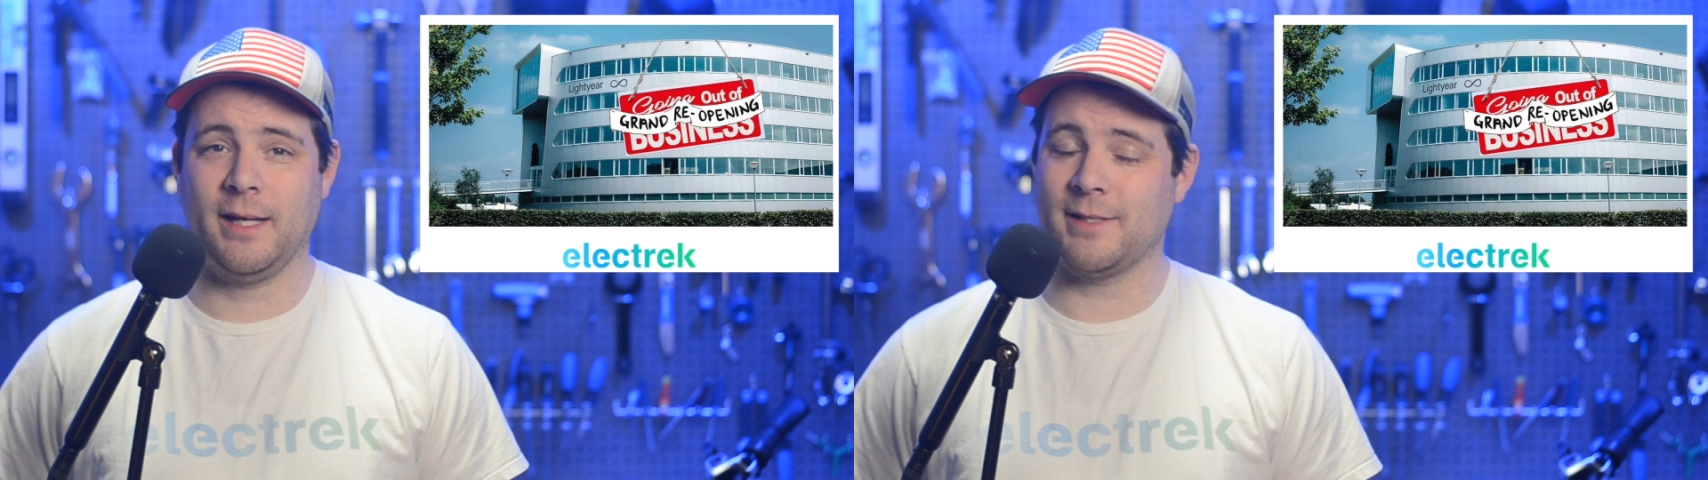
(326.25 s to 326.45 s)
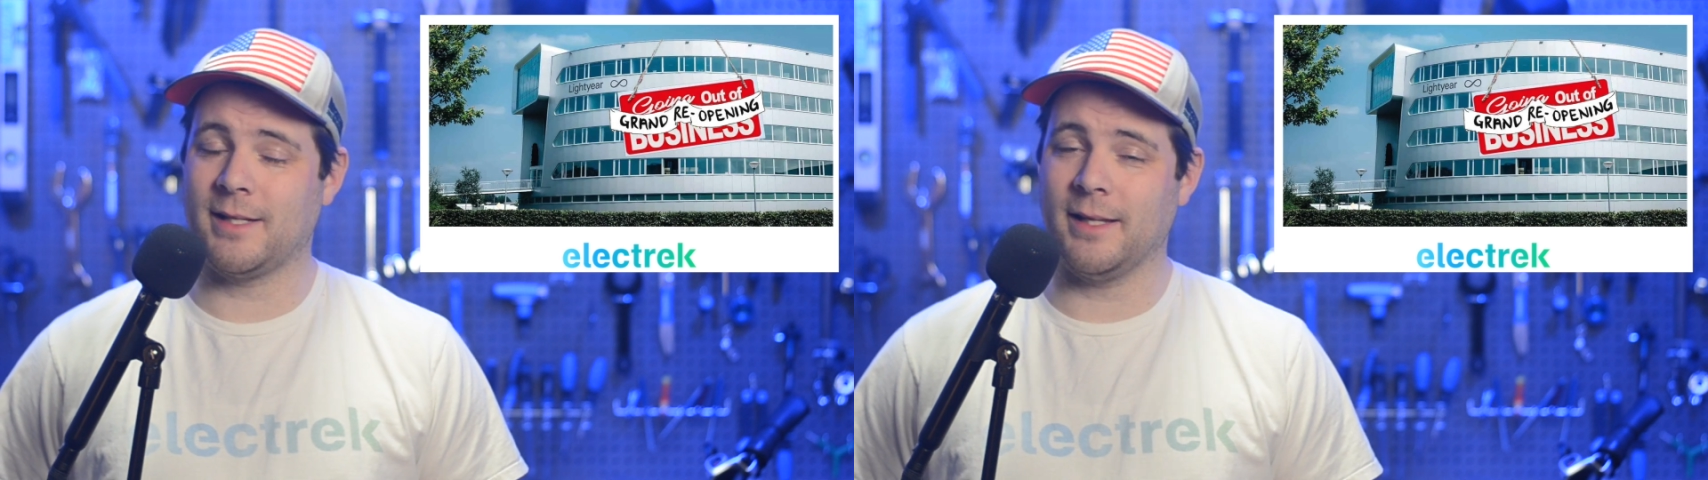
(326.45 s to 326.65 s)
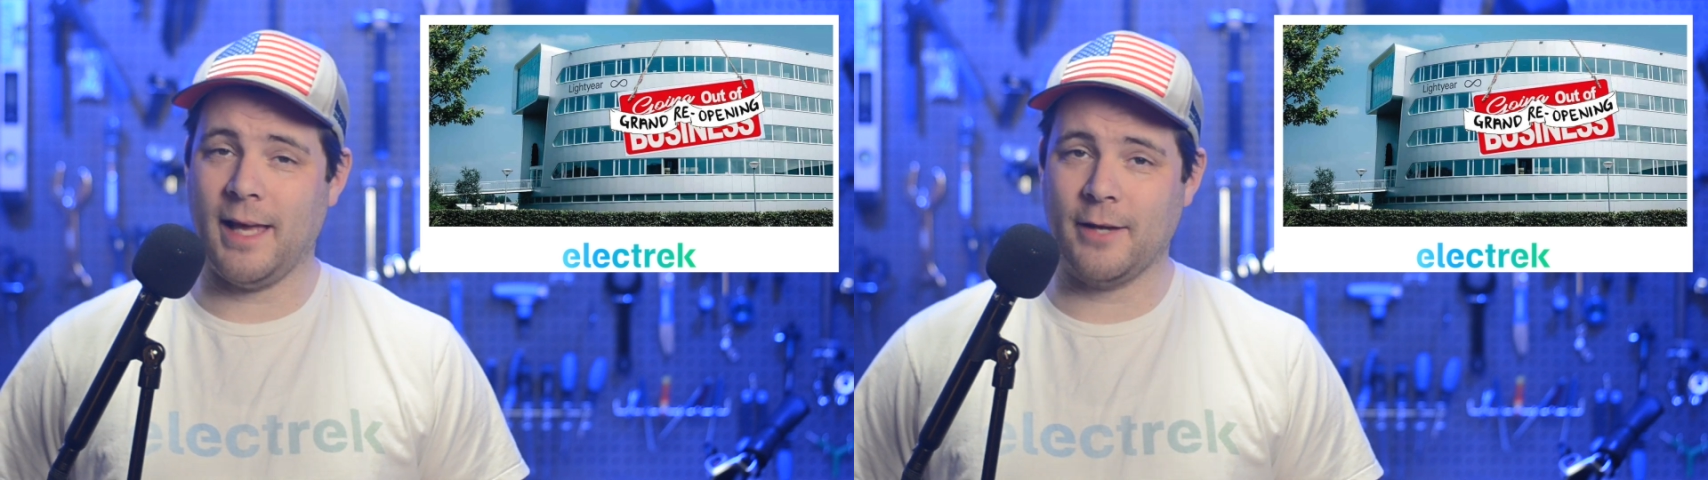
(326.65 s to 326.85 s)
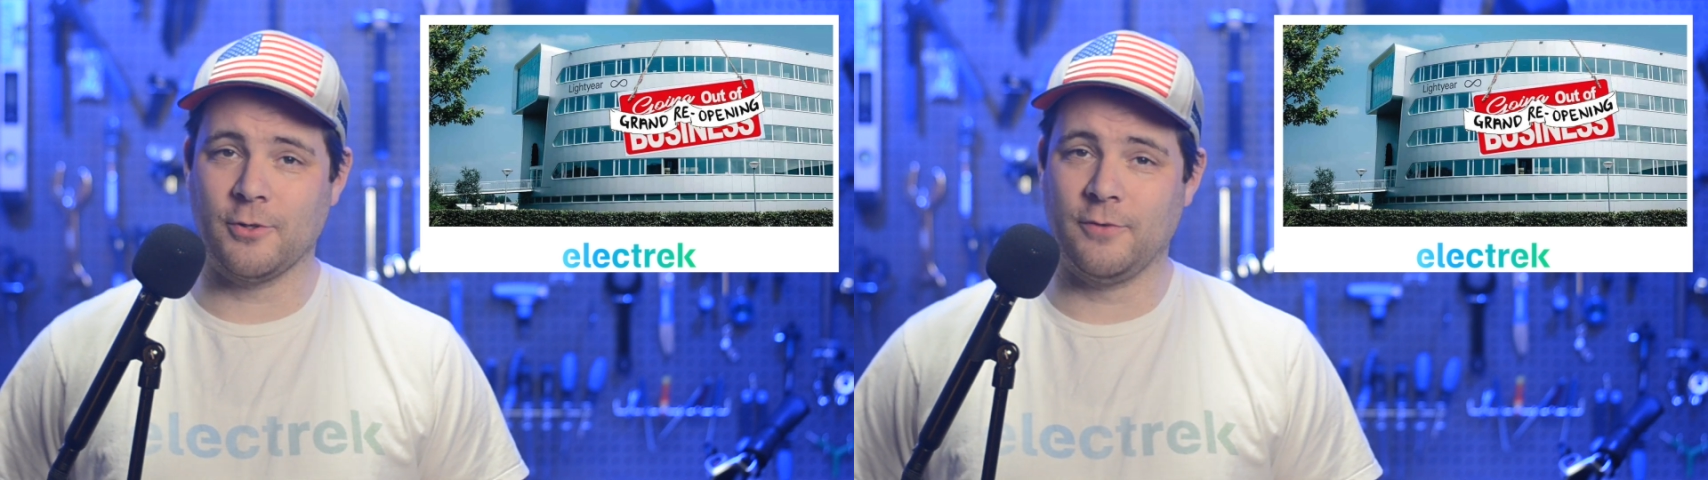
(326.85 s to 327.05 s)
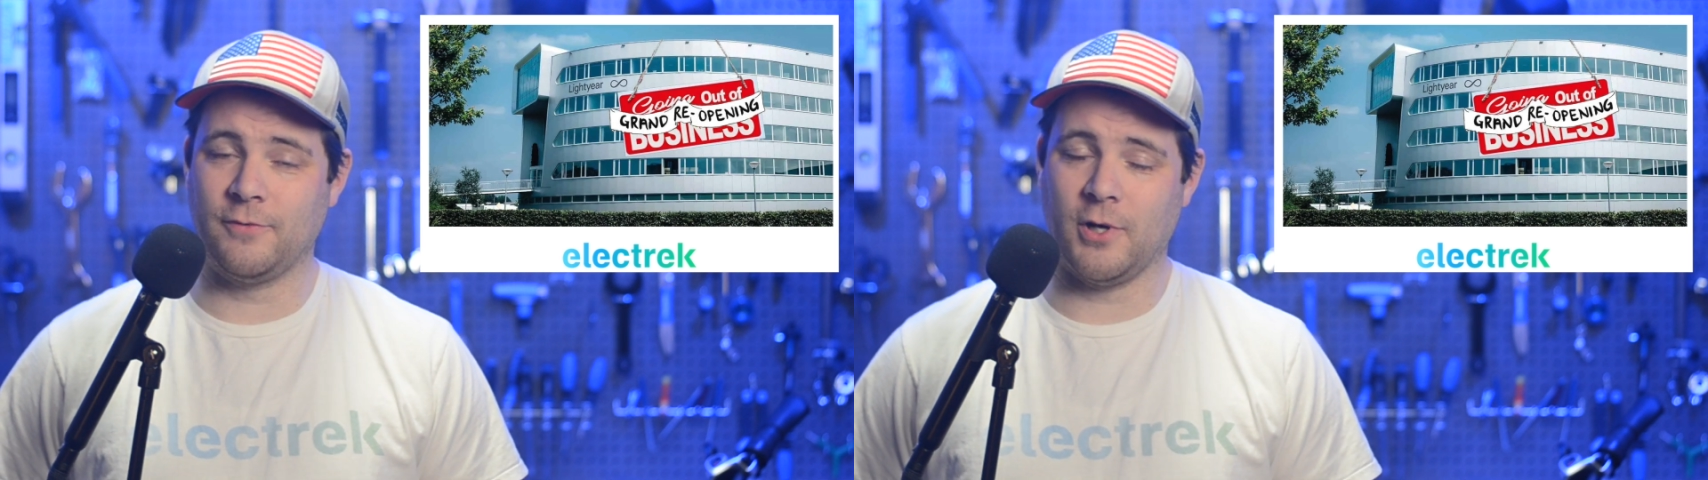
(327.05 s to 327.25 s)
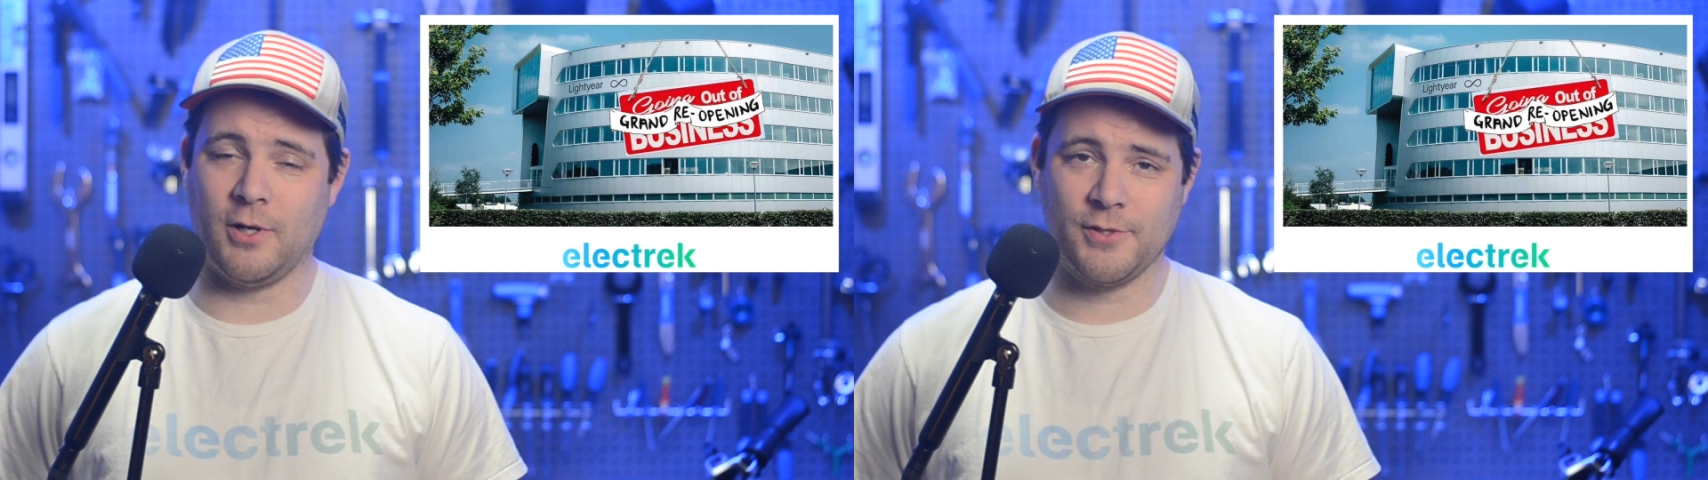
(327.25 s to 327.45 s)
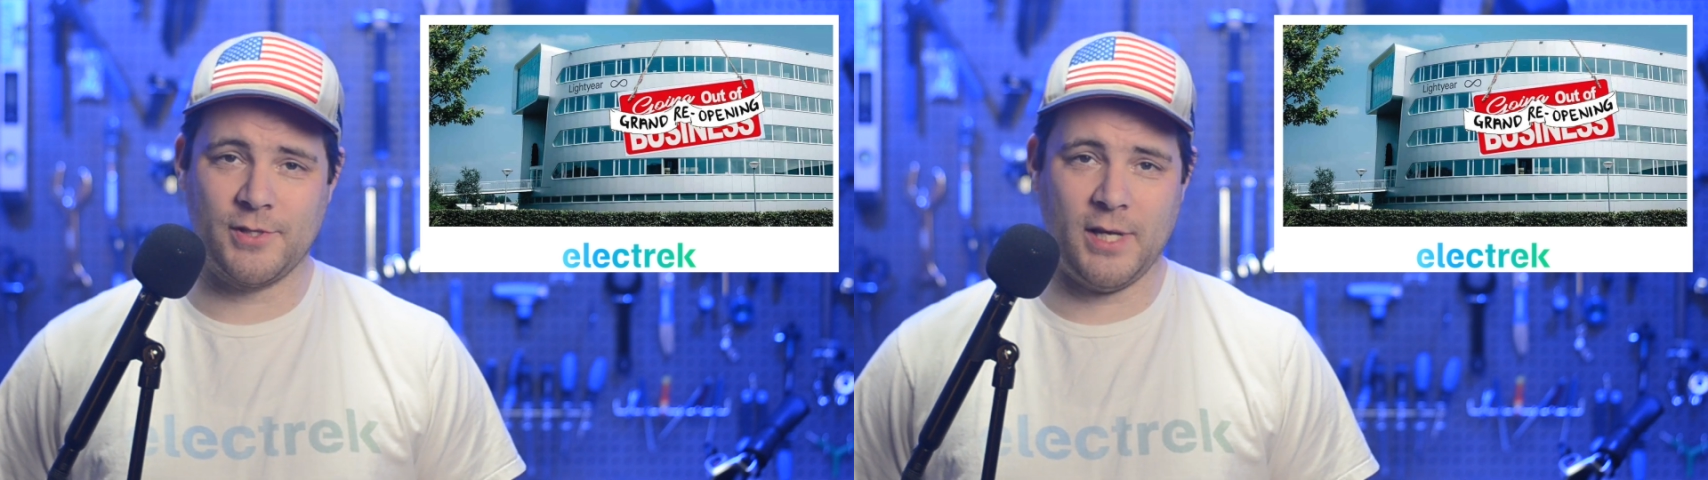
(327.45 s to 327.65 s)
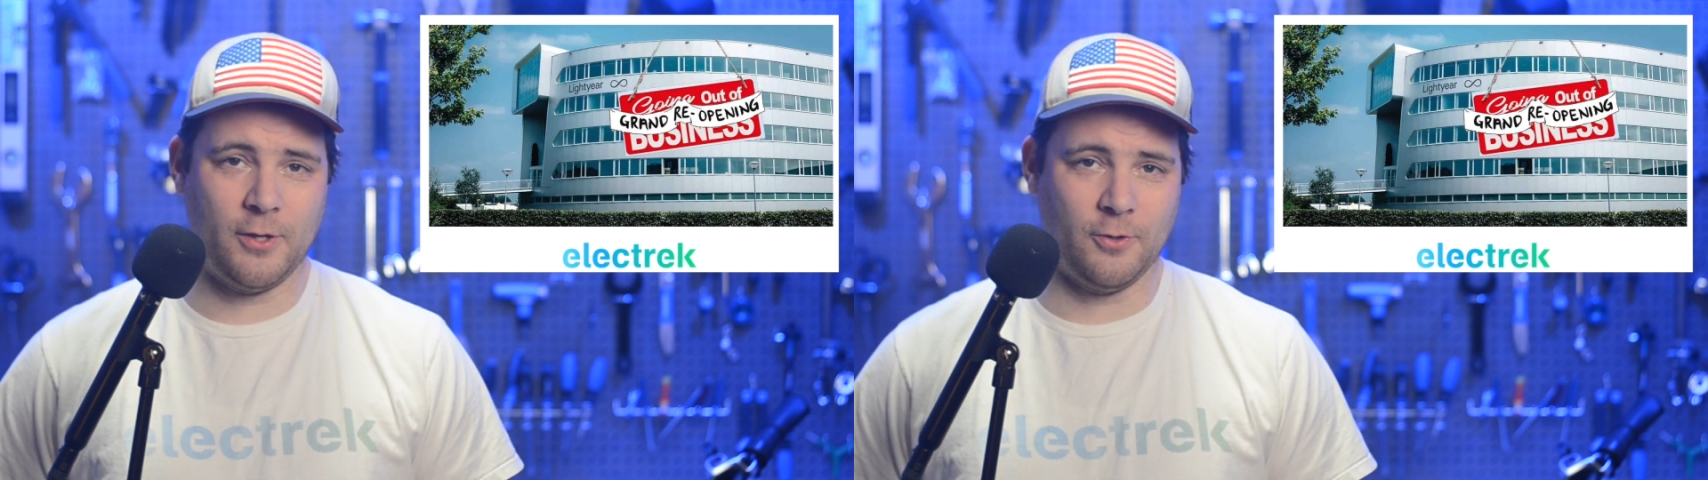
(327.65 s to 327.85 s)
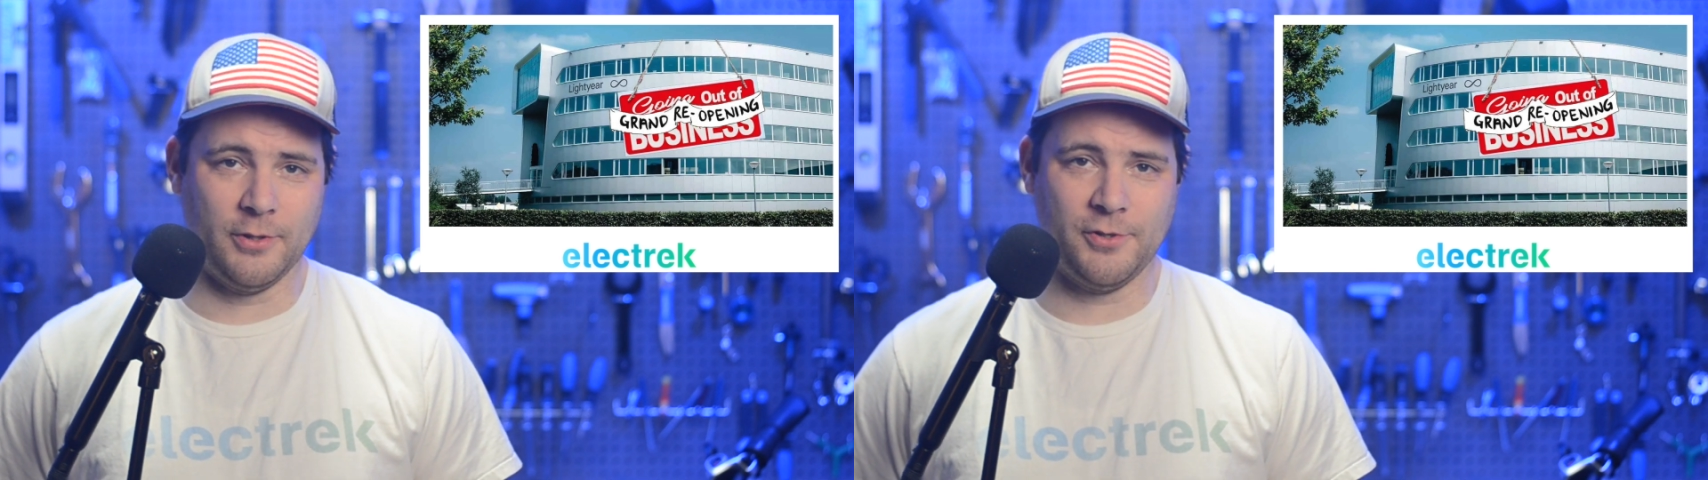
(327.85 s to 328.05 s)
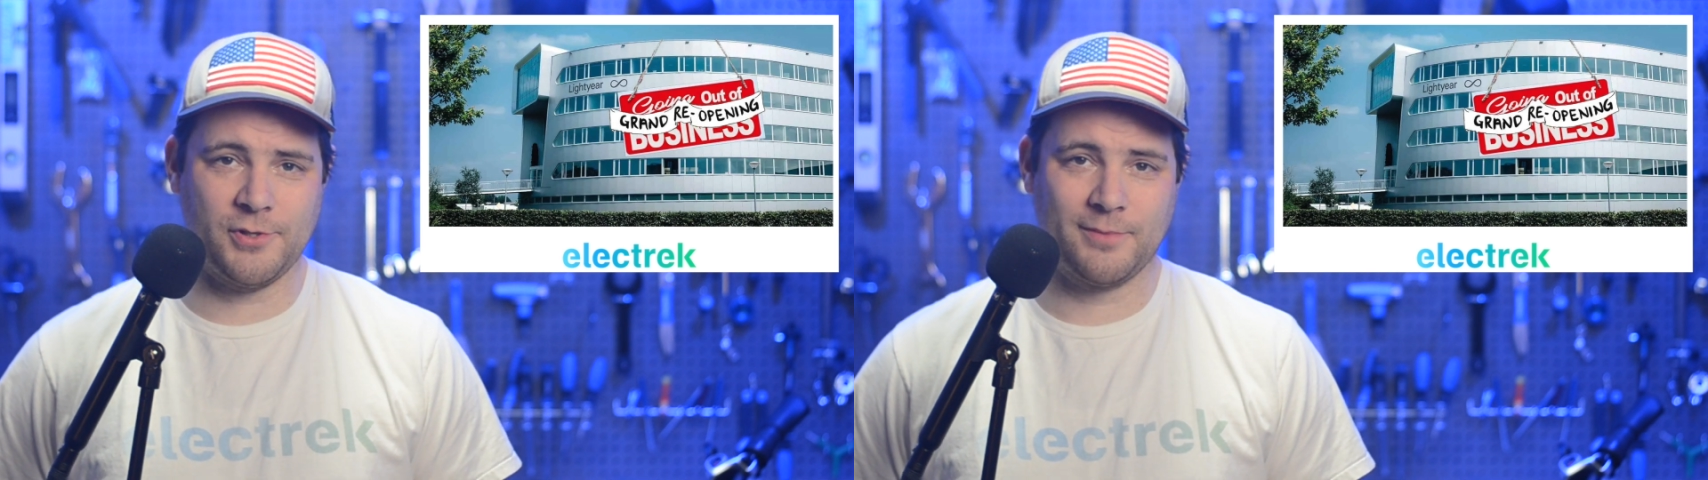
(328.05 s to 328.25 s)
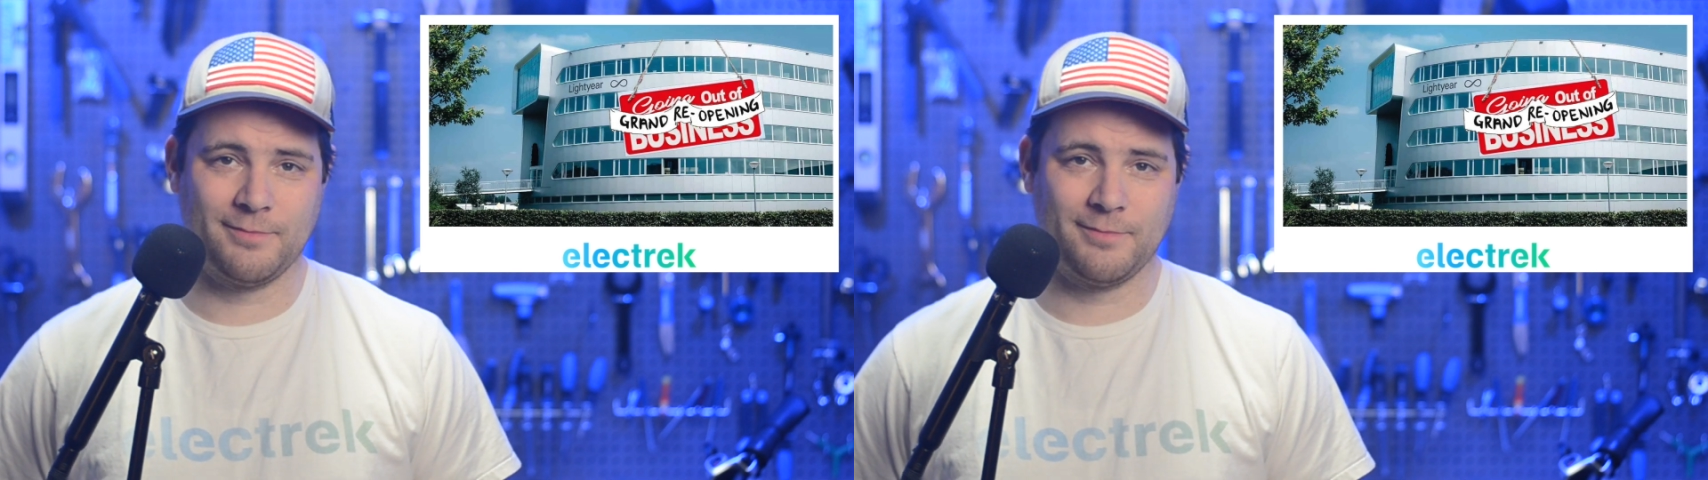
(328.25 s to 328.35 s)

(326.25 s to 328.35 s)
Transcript: as collateral for all stakeholders.